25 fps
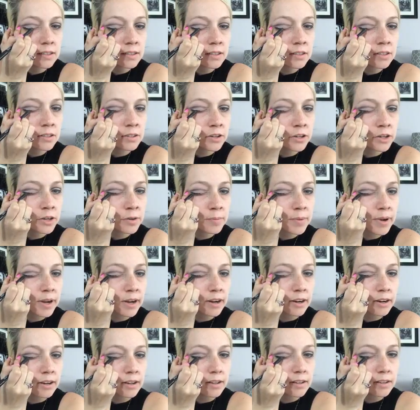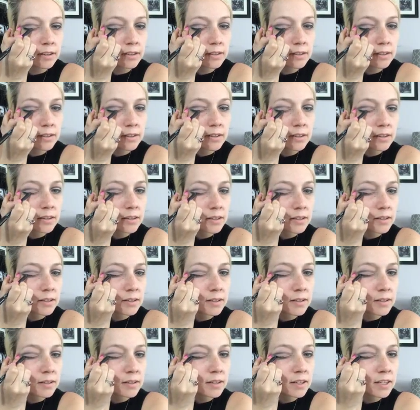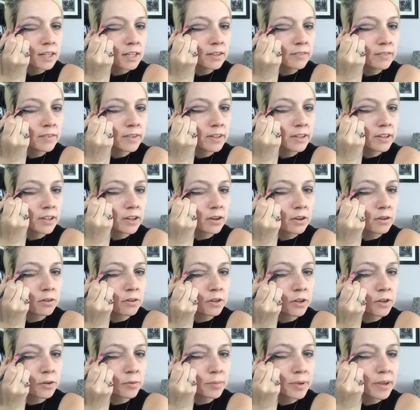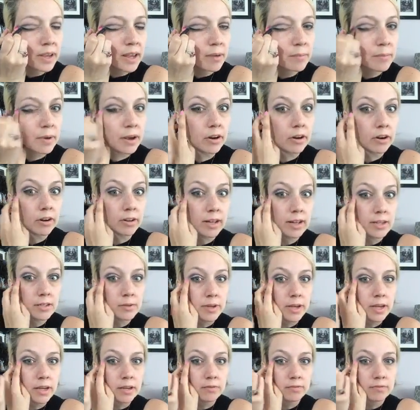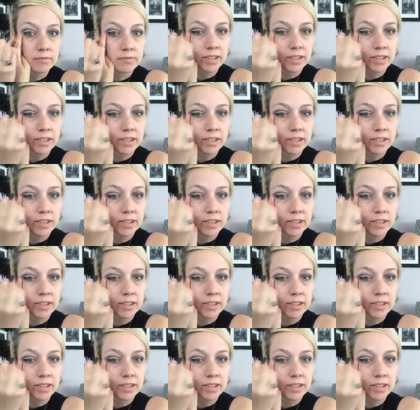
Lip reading: You know you're my girl. Even though you became my girl last week.